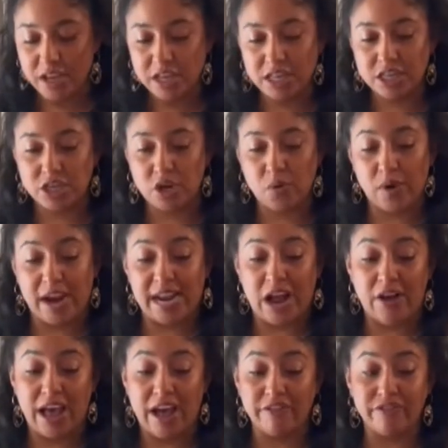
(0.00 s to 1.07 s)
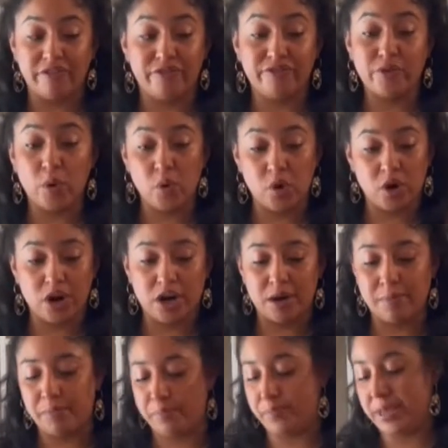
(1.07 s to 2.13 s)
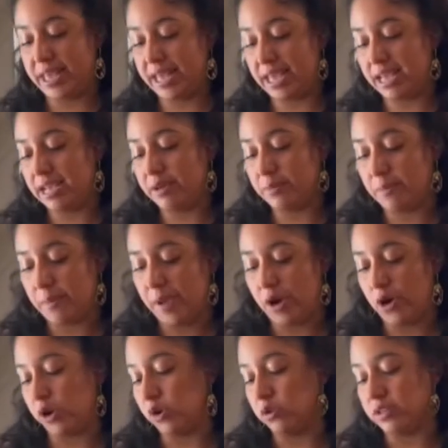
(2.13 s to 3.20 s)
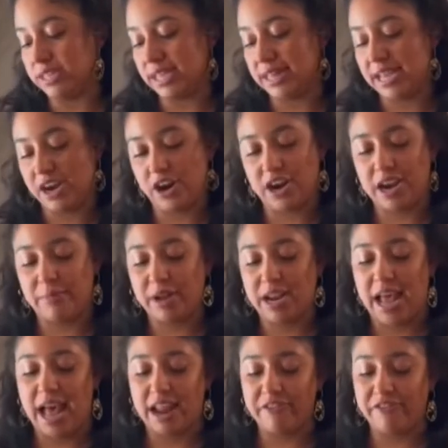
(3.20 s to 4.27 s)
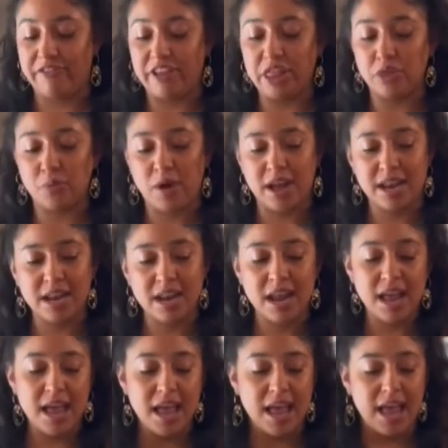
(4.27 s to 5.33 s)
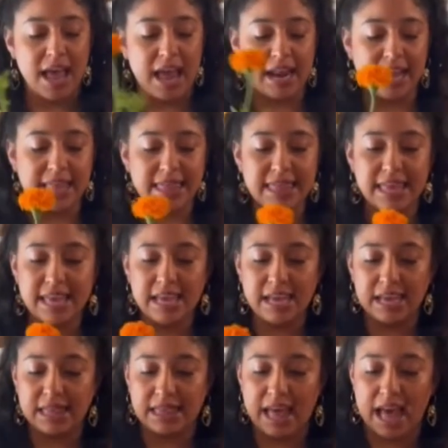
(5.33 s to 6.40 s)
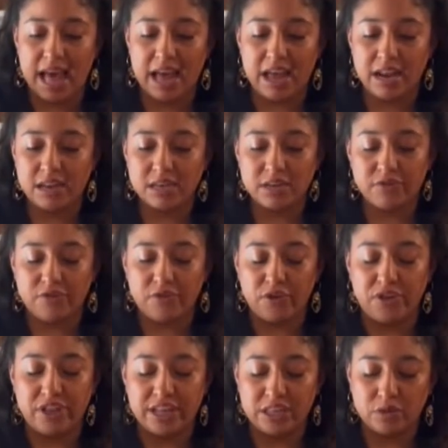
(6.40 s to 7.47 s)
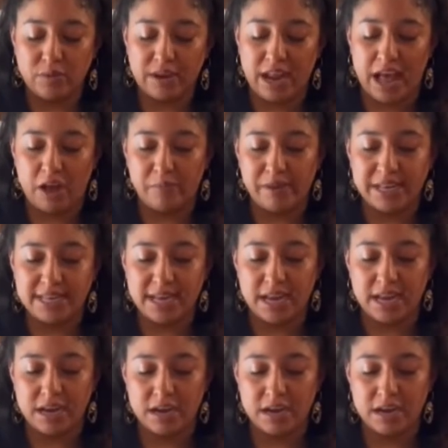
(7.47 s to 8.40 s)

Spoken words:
So right now I have 4 big marigolds in there, and I'm going to add a 5th one. And I think that for this one, I'll be done.